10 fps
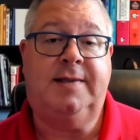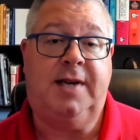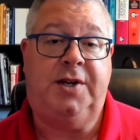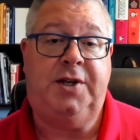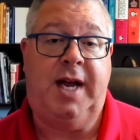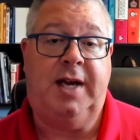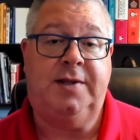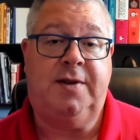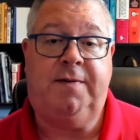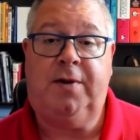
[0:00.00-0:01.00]
such
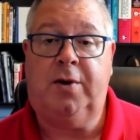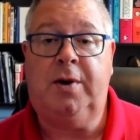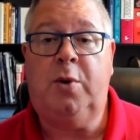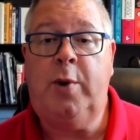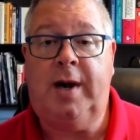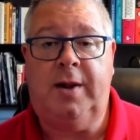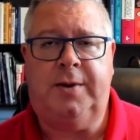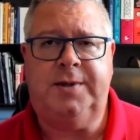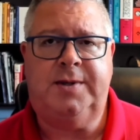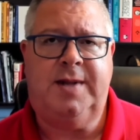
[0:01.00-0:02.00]
as the
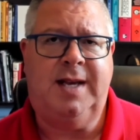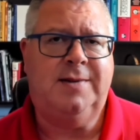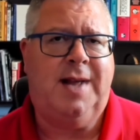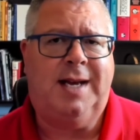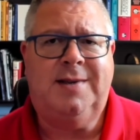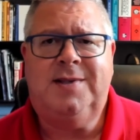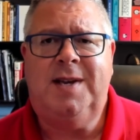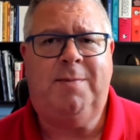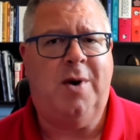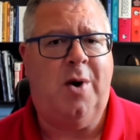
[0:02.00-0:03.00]
Fluoroquinolones, things like
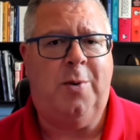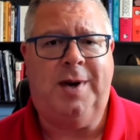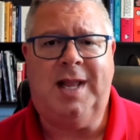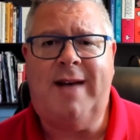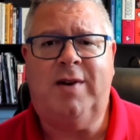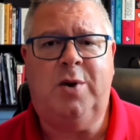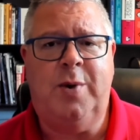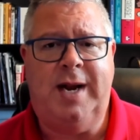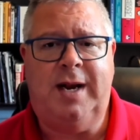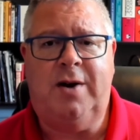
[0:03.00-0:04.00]
Cipro and
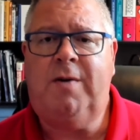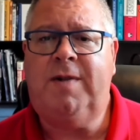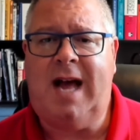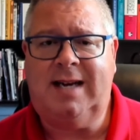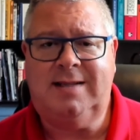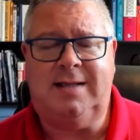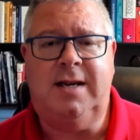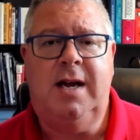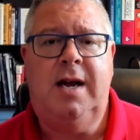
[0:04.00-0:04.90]
Levoquin and ofloxacin,